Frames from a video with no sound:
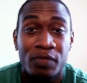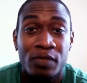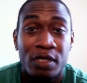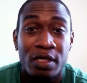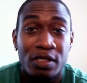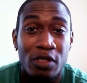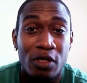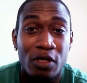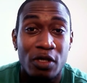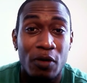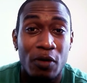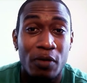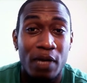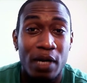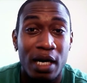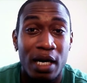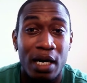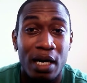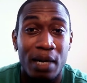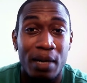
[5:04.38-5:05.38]
So,
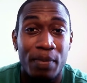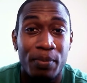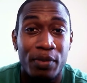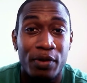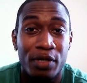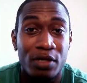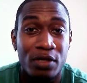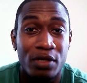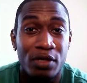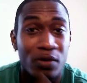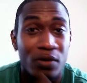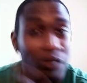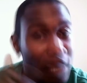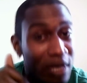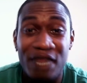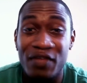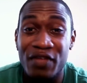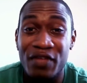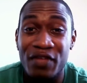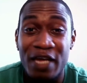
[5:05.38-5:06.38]
pretty cool.
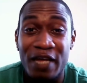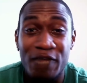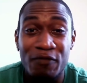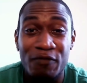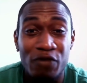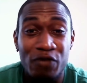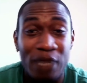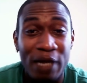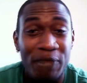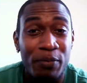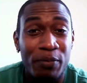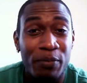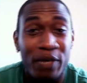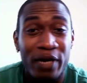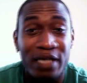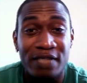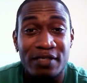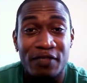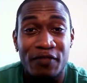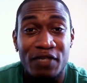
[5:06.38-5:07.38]
They dropped the
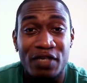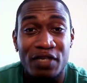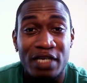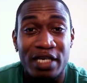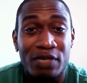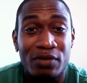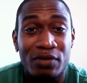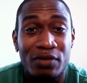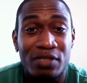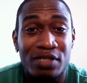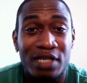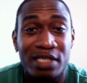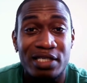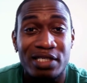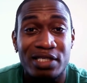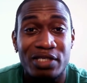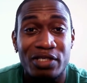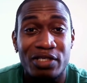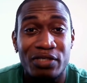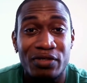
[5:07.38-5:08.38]
price of the Kindle
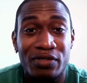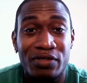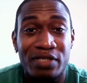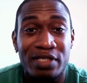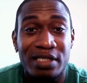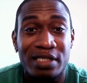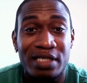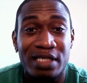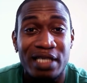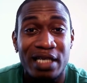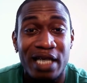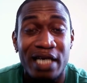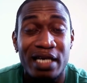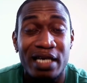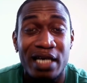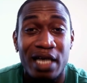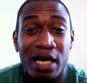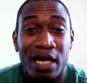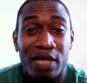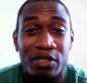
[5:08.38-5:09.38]
Touch to
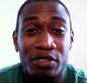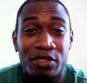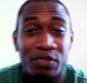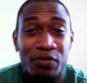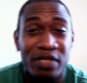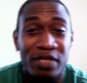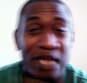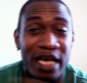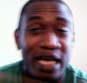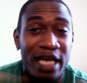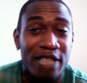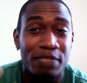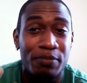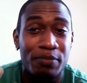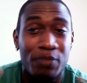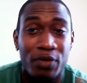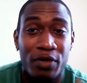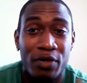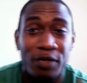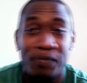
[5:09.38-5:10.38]
$69 with ad
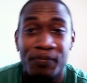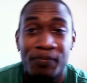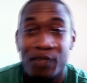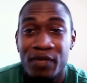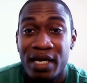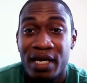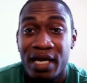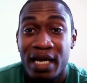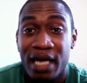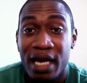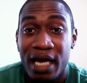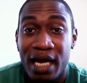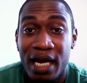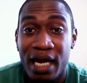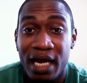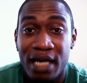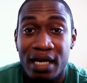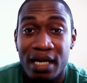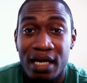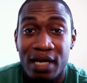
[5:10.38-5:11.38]
support.
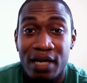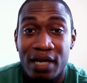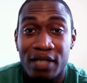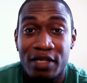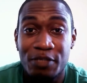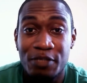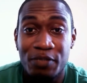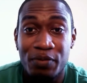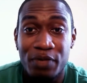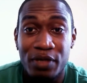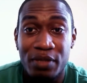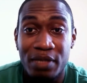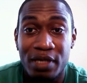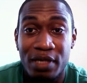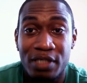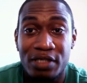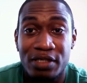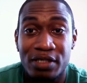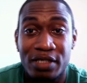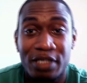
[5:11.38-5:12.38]
And that's pretty
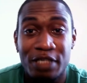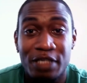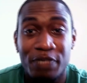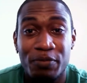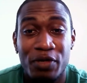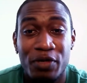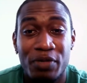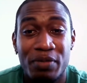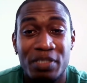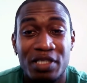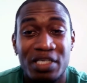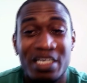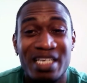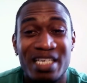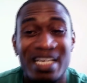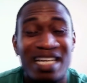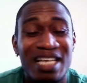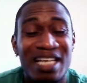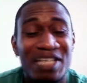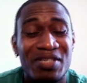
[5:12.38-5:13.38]
much
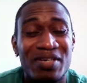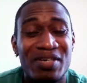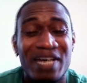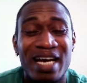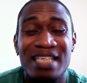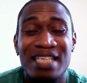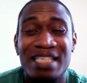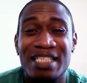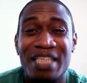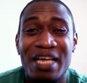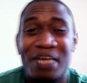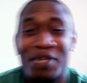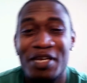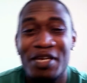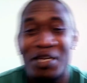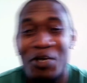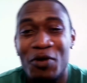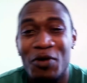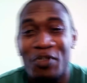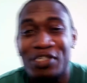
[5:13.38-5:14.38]
it, guys. So, guys, let me
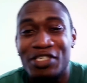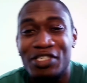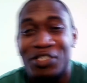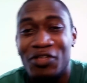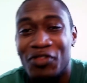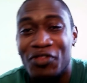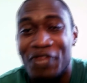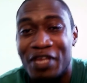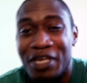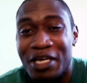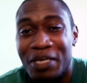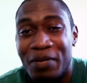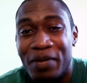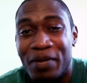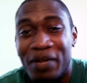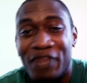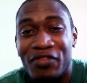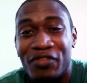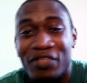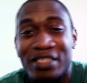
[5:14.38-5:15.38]
know what you think
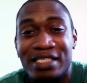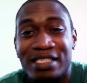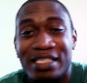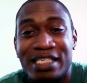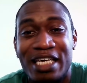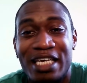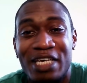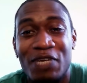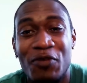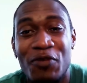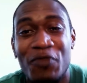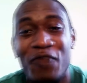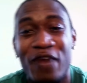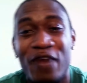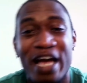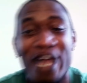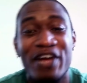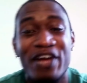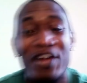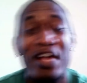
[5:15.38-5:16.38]
about this Kindle
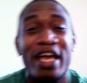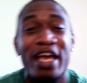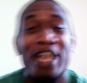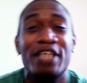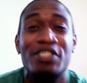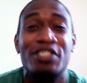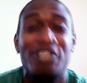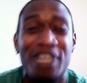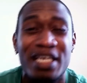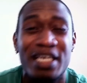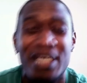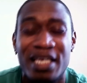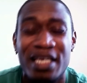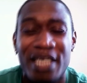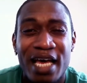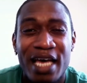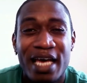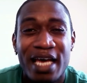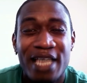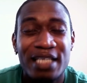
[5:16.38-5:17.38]
Fire HD.
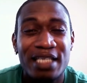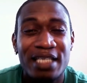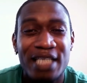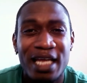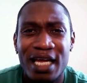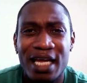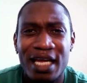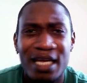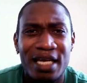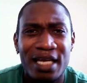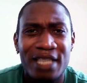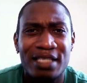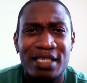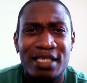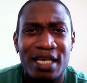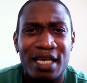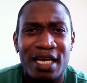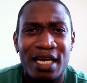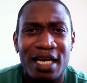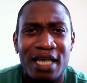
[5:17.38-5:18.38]
Is
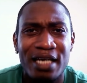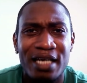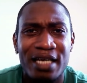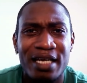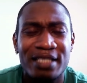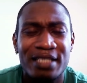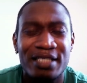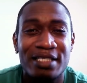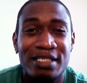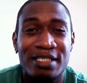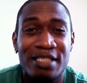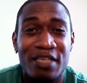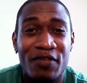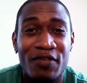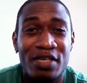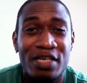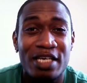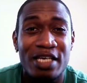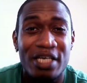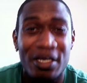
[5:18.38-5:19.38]
it a Nexus
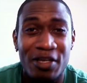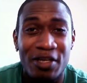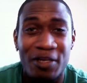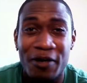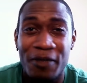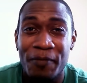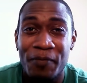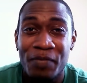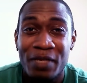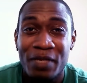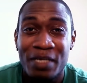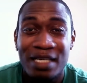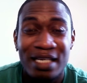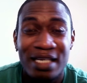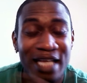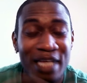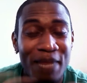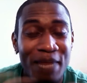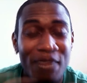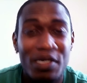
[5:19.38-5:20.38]
7 killer?
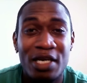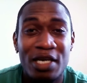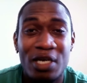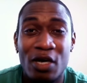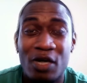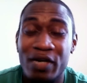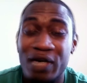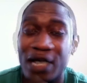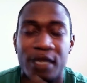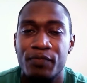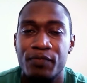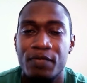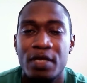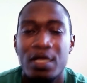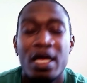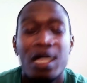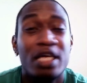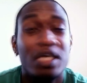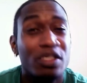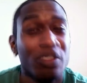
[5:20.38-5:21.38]
Let me know. Now,
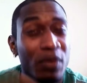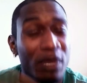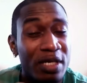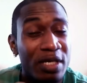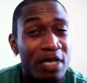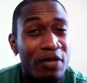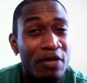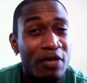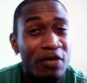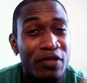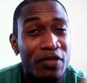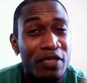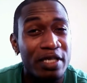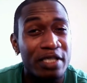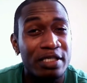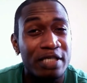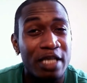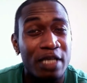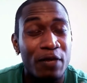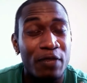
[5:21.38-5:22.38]
so one of the other
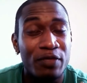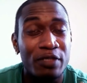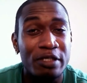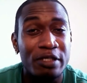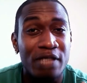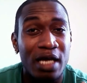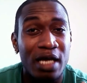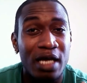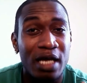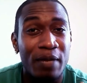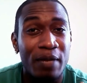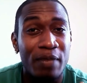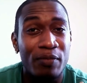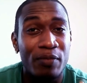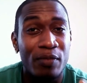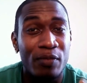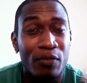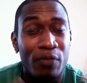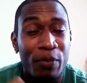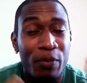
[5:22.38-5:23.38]
things that was
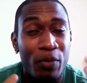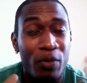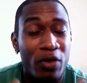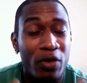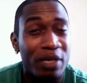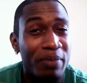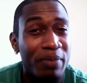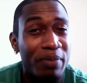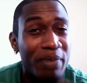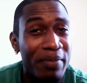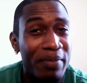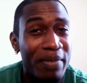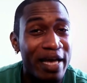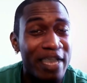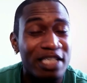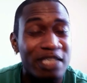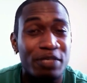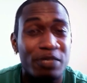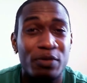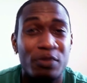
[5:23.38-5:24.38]
reported by
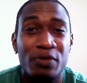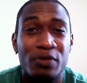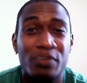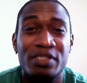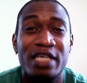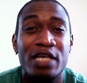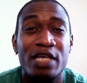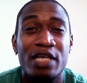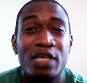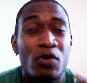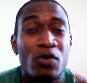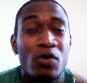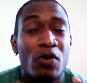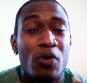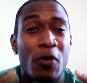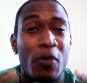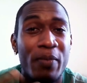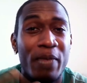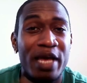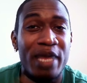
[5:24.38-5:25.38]
Mashable was that
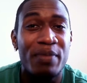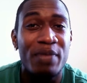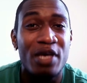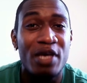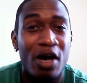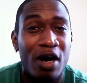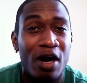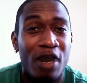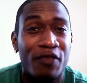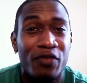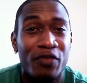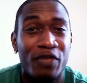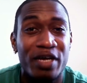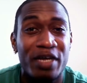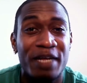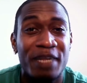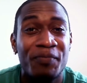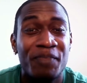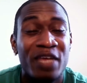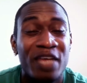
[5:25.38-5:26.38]
Google may be
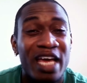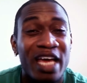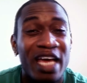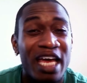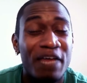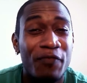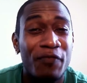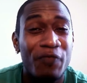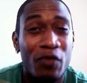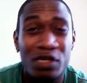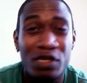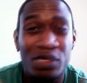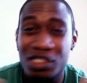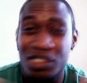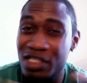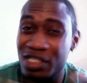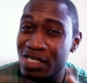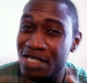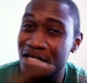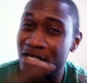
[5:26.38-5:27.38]
offering a
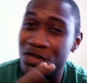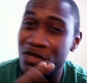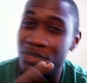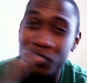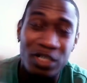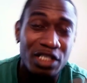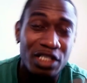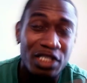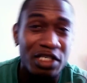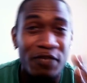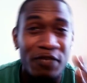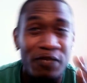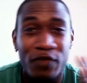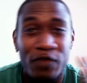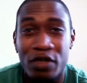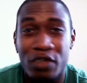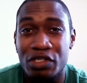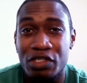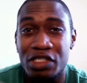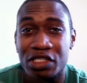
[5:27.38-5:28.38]
4G, 3G
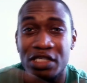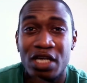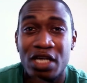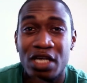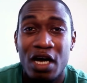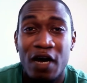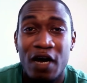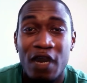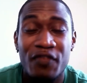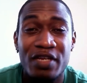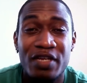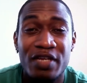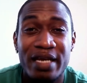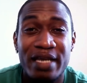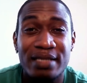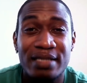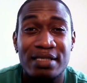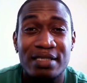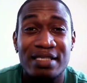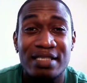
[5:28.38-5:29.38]
version of the
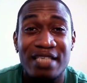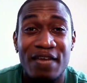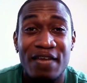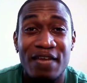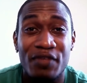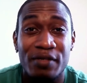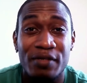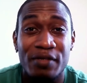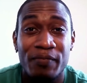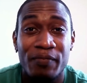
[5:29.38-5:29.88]
Nexus 7,